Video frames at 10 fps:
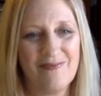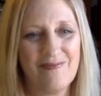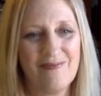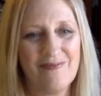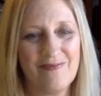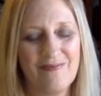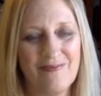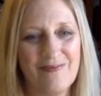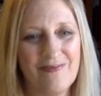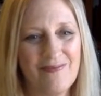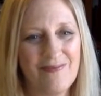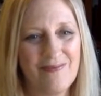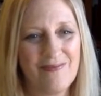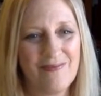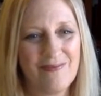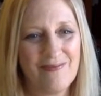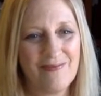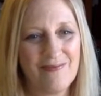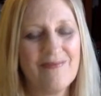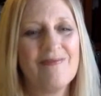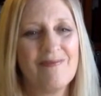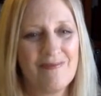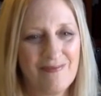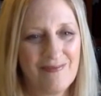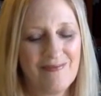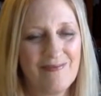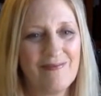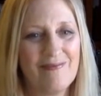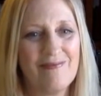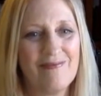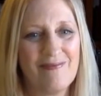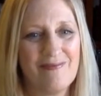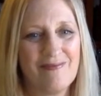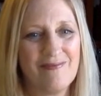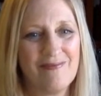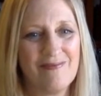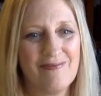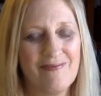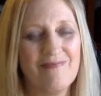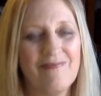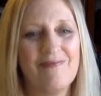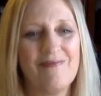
The person shown says nothing.